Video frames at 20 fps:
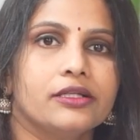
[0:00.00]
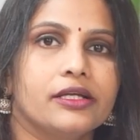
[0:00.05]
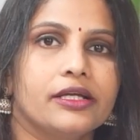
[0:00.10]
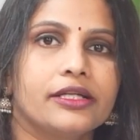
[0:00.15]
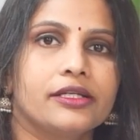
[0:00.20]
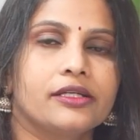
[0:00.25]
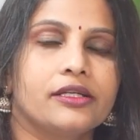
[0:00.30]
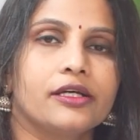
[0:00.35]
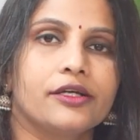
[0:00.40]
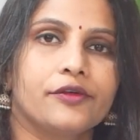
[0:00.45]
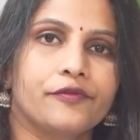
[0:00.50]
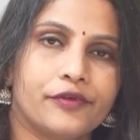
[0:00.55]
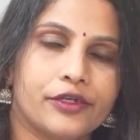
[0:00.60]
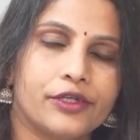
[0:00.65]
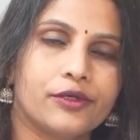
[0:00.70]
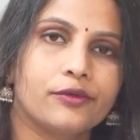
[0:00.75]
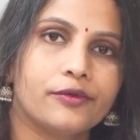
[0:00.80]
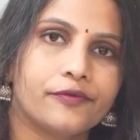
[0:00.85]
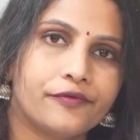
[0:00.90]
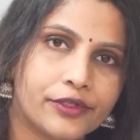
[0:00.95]
And
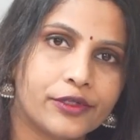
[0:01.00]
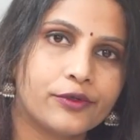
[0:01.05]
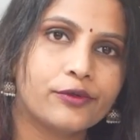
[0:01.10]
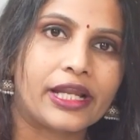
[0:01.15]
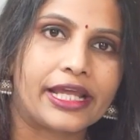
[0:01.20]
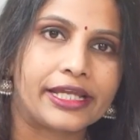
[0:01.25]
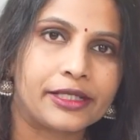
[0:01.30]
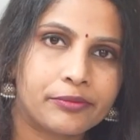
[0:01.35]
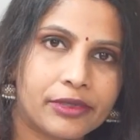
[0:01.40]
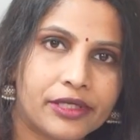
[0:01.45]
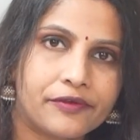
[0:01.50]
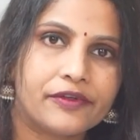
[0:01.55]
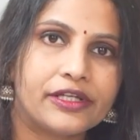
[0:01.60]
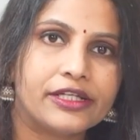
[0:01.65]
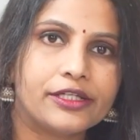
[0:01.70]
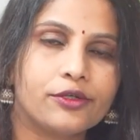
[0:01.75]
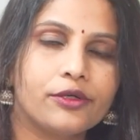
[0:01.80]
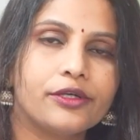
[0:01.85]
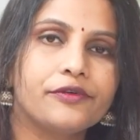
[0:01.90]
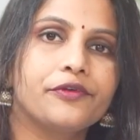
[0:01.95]
if you like my
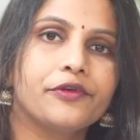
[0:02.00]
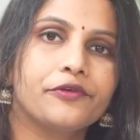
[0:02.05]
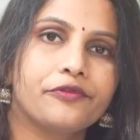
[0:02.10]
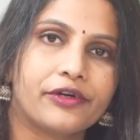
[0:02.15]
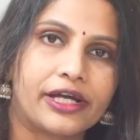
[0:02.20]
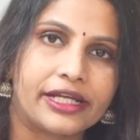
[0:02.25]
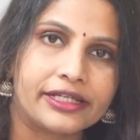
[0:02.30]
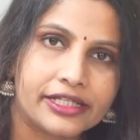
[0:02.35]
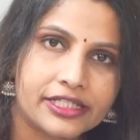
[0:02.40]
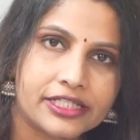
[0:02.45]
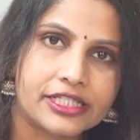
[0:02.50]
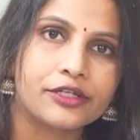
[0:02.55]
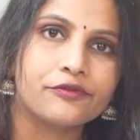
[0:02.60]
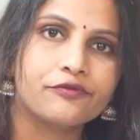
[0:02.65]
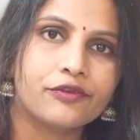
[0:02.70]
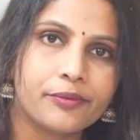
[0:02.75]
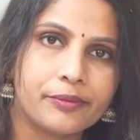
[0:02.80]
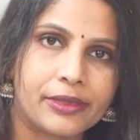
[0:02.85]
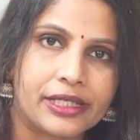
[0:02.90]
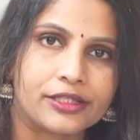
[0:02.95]
video, if you find it's
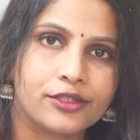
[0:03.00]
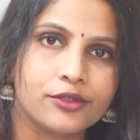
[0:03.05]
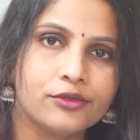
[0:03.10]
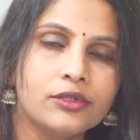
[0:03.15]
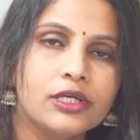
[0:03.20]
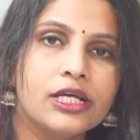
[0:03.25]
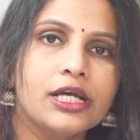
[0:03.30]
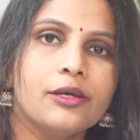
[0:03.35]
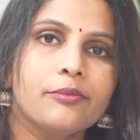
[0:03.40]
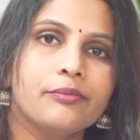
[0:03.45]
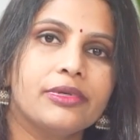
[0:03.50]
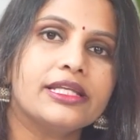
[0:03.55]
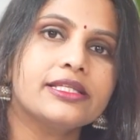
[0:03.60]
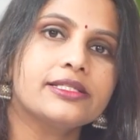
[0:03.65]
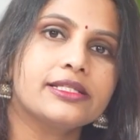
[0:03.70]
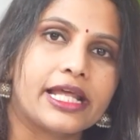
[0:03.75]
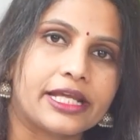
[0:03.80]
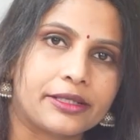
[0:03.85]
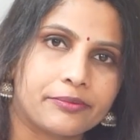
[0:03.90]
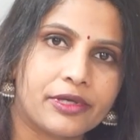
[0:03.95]
informative,
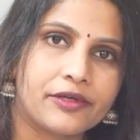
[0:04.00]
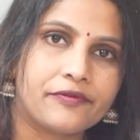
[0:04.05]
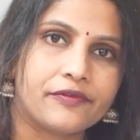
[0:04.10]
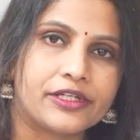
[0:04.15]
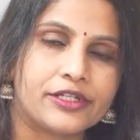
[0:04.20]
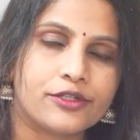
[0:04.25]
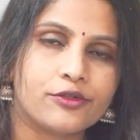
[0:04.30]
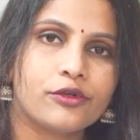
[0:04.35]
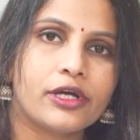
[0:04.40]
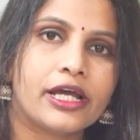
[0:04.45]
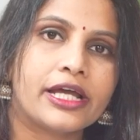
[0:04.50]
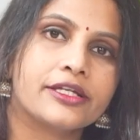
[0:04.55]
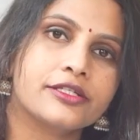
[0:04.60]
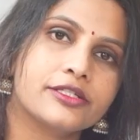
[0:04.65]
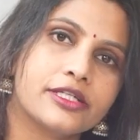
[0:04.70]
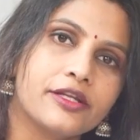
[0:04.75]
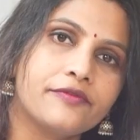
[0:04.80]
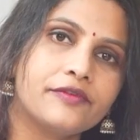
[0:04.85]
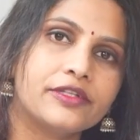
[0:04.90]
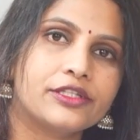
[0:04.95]
please like my video and
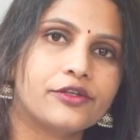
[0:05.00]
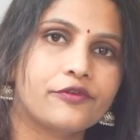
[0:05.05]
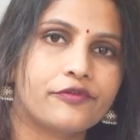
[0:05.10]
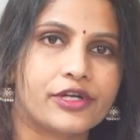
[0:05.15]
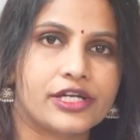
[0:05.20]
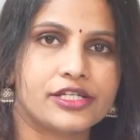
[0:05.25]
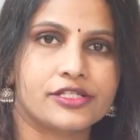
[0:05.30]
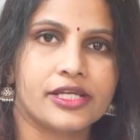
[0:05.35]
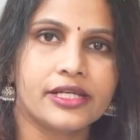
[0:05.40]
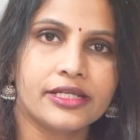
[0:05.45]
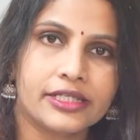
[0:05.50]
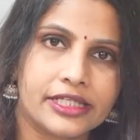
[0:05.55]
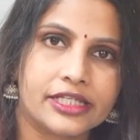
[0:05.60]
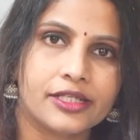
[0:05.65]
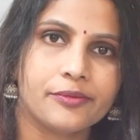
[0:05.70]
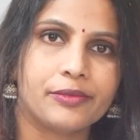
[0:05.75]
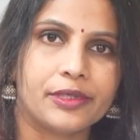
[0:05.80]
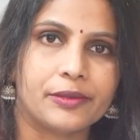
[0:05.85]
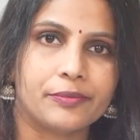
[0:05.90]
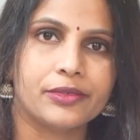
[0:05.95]
share with your friends and
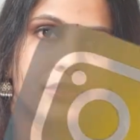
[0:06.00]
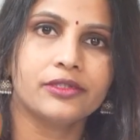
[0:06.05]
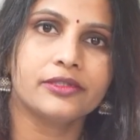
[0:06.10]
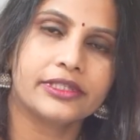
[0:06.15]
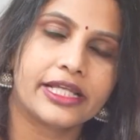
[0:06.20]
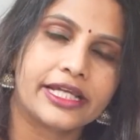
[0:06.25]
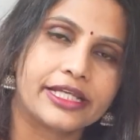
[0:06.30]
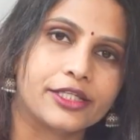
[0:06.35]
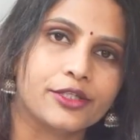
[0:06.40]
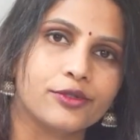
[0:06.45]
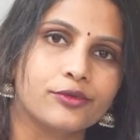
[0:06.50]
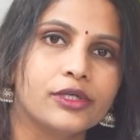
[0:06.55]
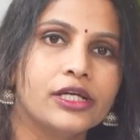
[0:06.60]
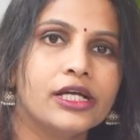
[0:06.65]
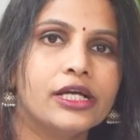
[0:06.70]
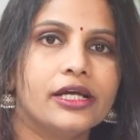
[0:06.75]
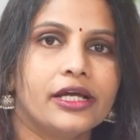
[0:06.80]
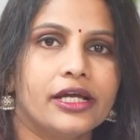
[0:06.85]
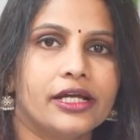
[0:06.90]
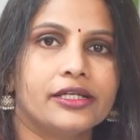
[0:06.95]
needy people. Thank you.
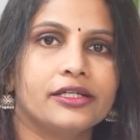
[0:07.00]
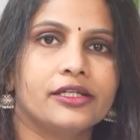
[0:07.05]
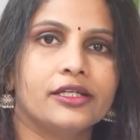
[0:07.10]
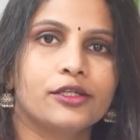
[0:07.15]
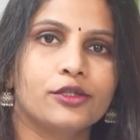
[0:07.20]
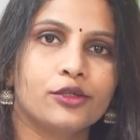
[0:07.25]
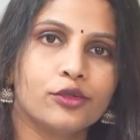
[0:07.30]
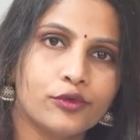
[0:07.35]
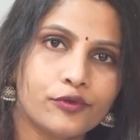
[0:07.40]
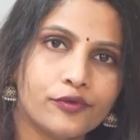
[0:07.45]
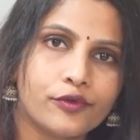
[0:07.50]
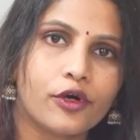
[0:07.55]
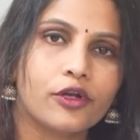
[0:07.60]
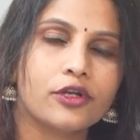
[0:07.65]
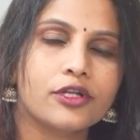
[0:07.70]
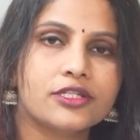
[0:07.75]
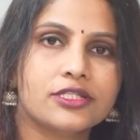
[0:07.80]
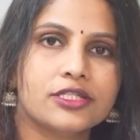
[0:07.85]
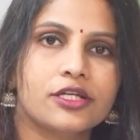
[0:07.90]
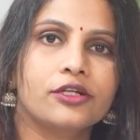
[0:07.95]
And do
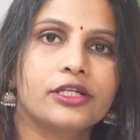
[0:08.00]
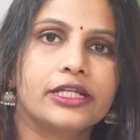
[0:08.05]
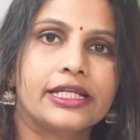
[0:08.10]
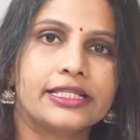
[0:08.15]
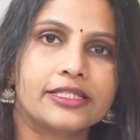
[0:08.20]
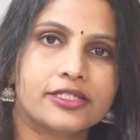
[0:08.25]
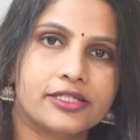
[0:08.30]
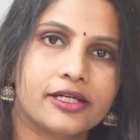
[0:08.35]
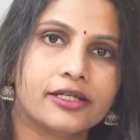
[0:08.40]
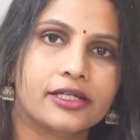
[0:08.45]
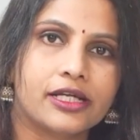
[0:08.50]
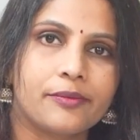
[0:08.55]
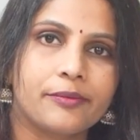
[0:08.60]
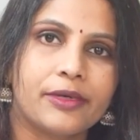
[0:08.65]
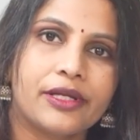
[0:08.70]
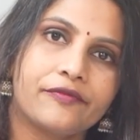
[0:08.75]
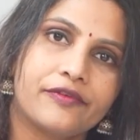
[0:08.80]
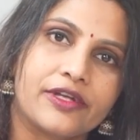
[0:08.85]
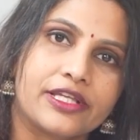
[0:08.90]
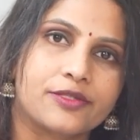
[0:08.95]
follow us on
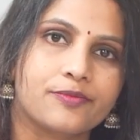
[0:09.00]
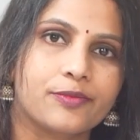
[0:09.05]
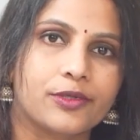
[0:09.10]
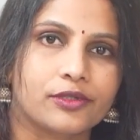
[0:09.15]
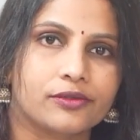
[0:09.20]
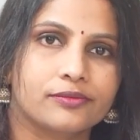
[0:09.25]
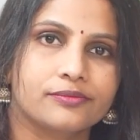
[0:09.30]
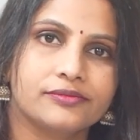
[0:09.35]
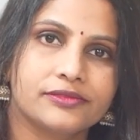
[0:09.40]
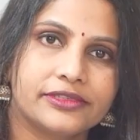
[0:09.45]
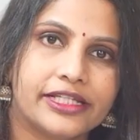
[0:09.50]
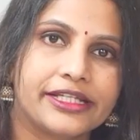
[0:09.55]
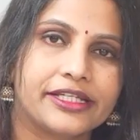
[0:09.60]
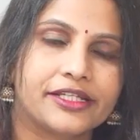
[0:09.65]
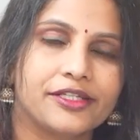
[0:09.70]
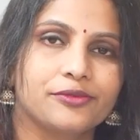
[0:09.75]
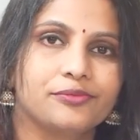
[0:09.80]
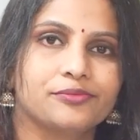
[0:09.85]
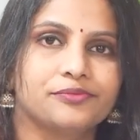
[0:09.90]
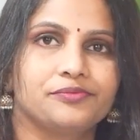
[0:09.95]
Instagram and Facebook.
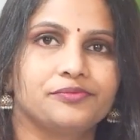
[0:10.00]
Thank you.